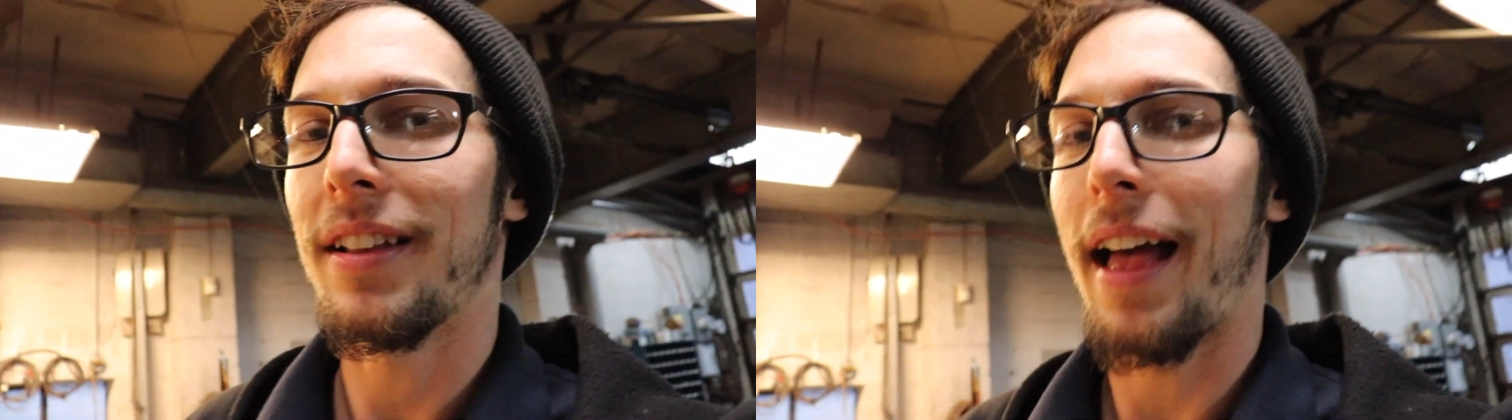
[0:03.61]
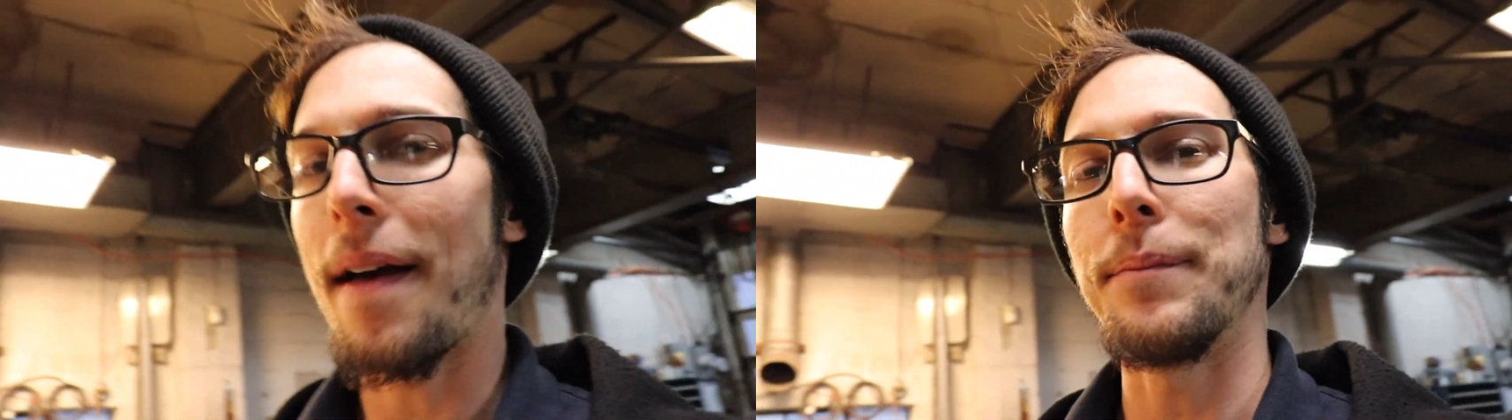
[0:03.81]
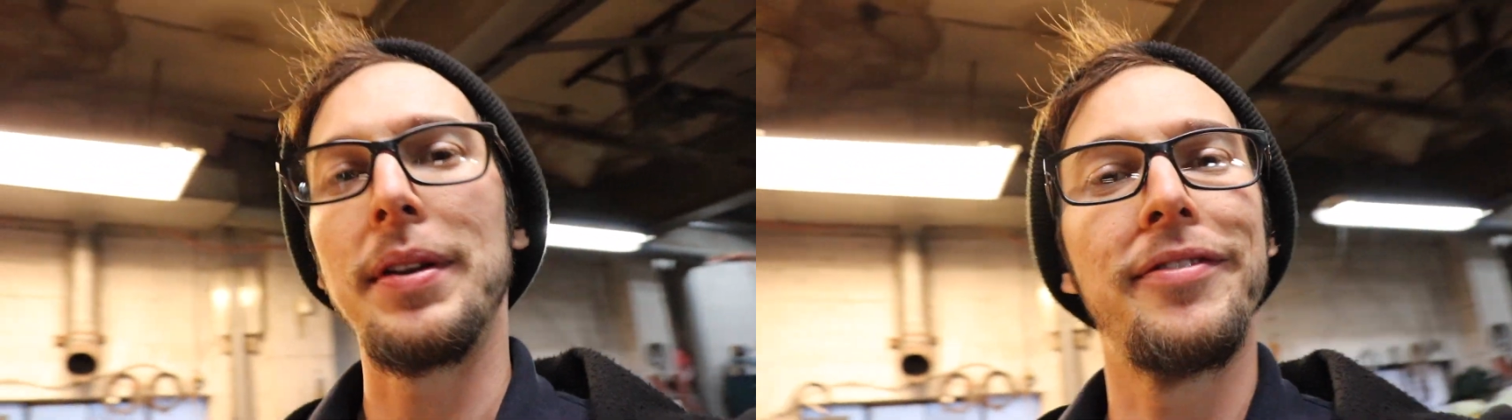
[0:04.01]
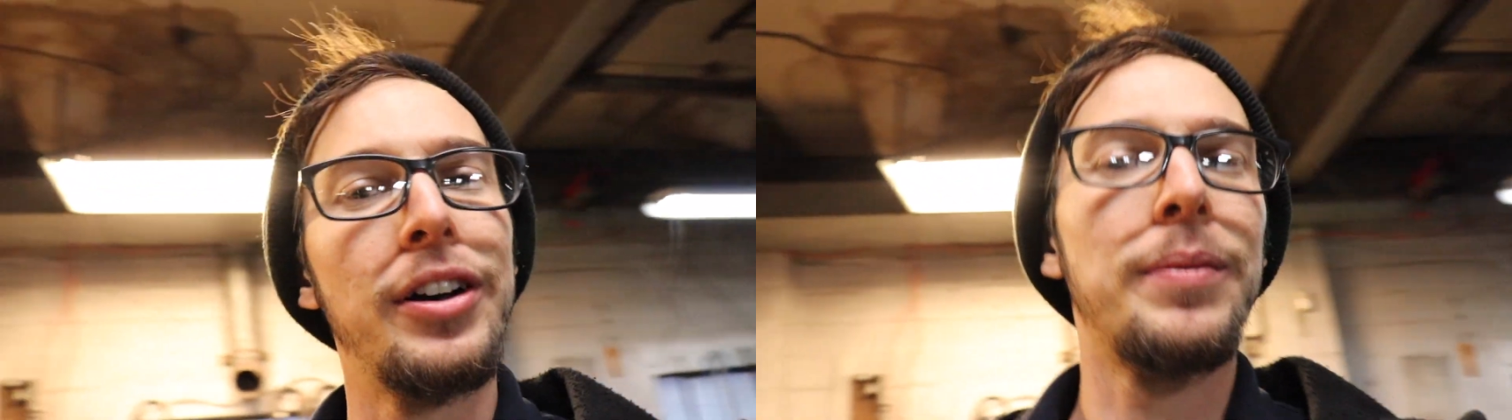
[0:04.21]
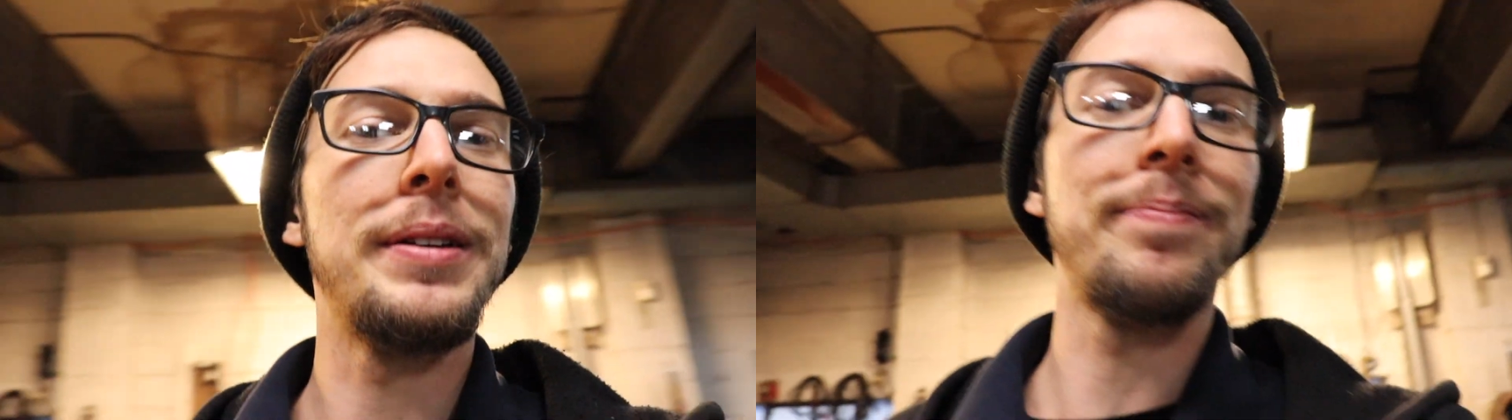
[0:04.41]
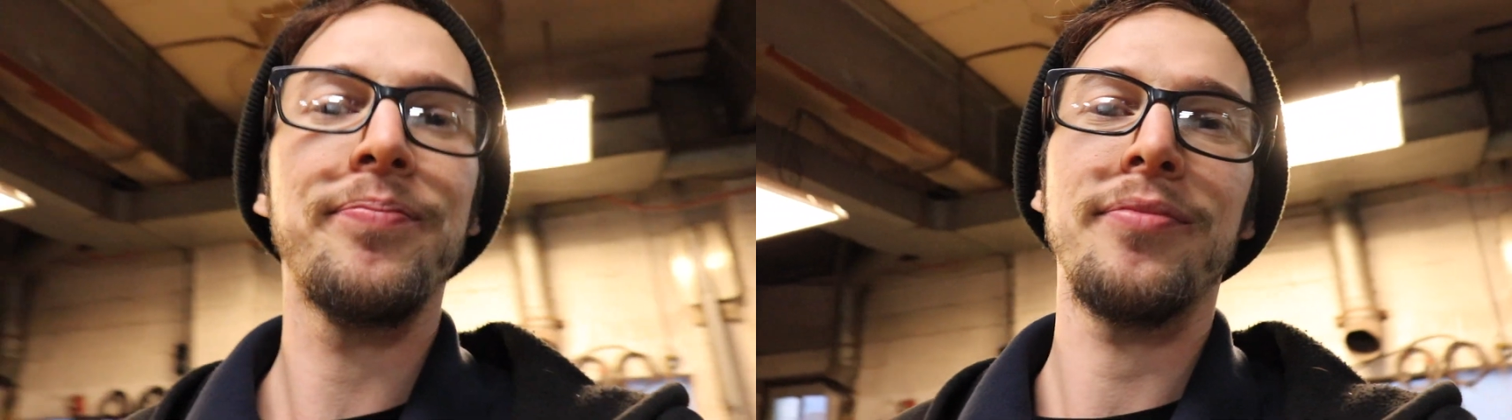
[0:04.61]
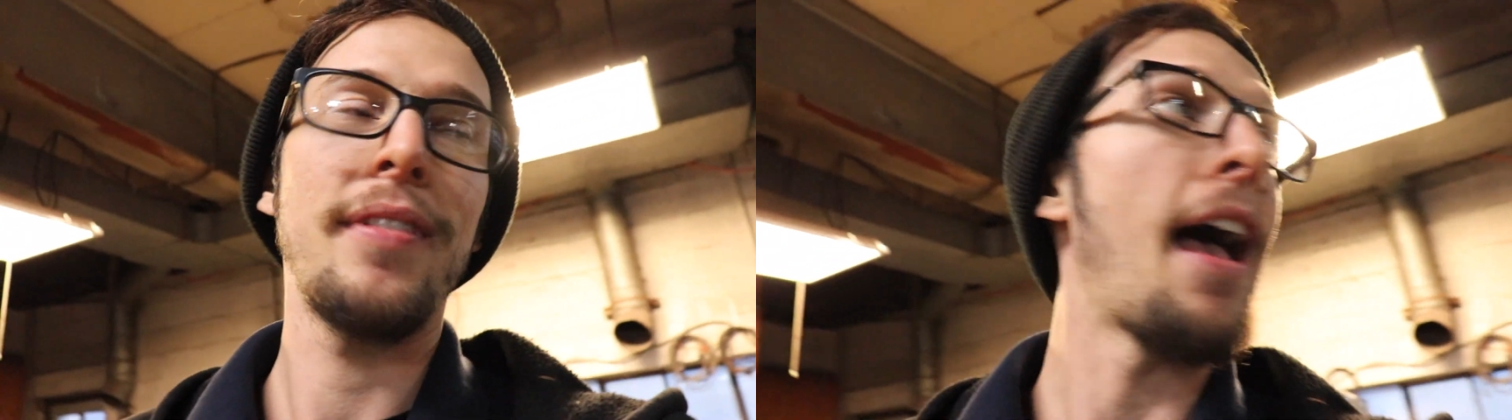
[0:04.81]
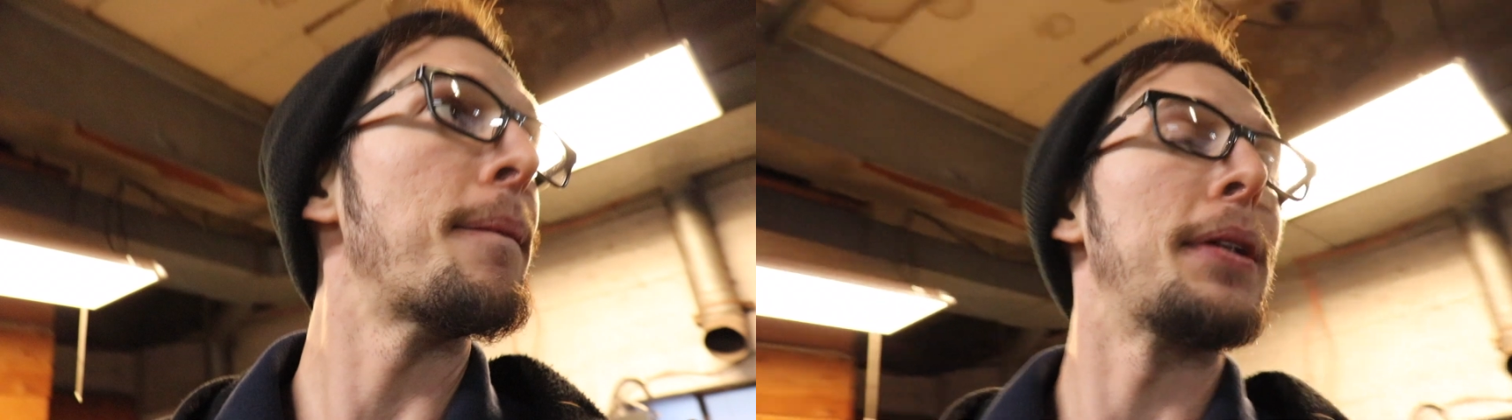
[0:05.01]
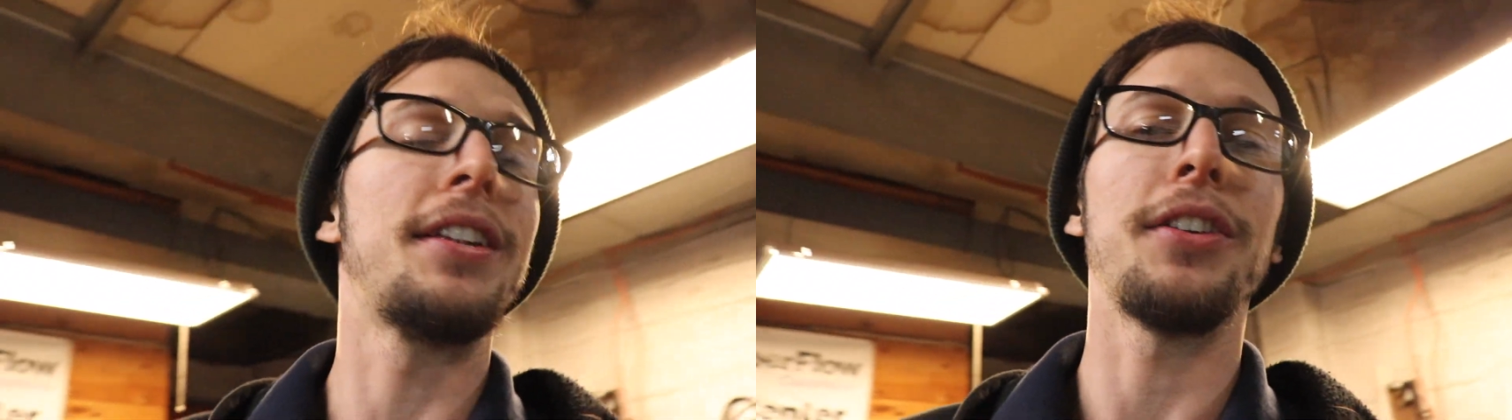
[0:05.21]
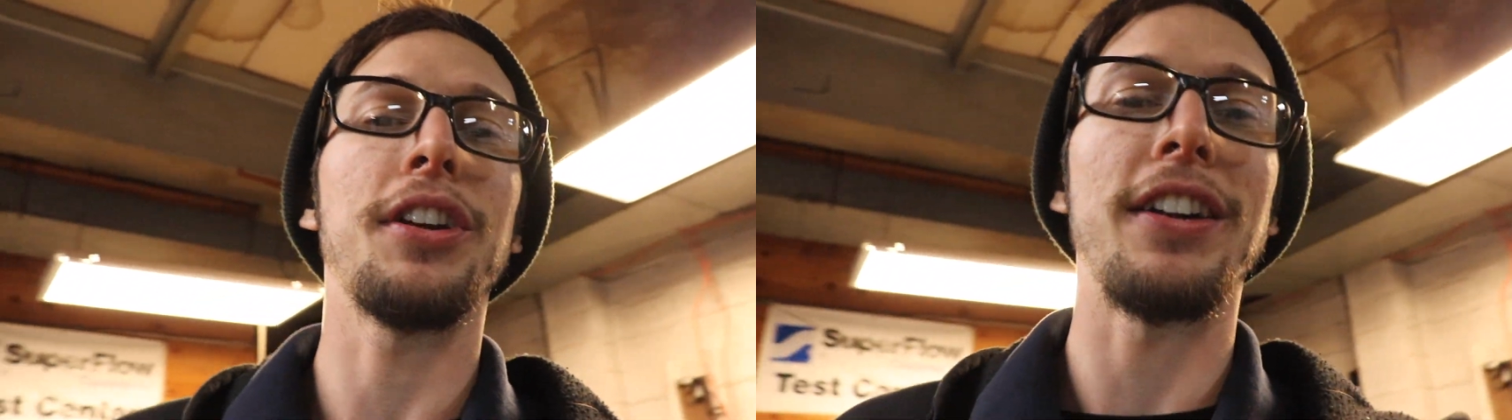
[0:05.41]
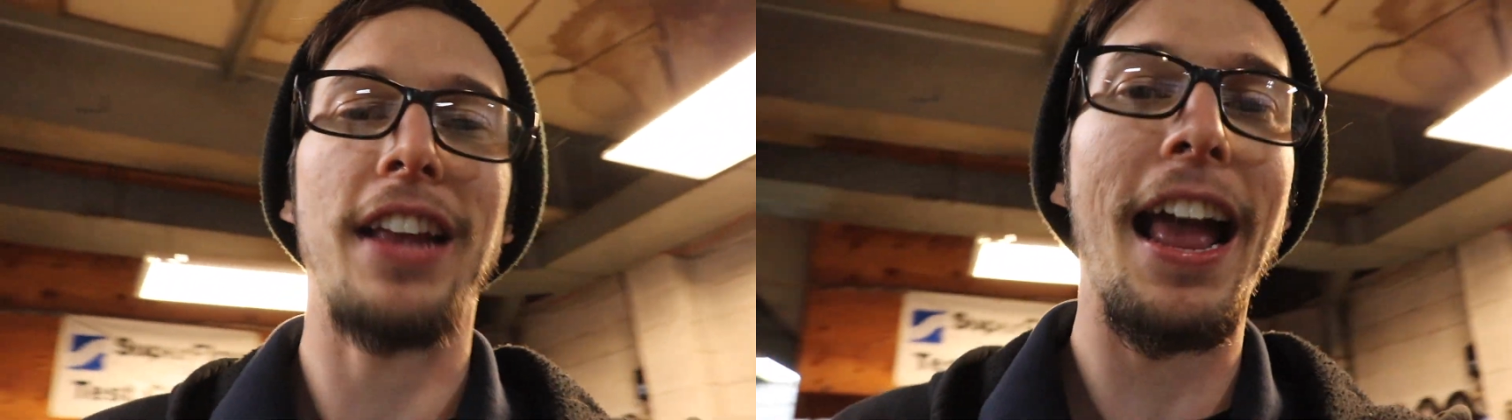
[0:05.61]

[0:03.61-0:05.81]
I haven't been filming, haven't been telling you guys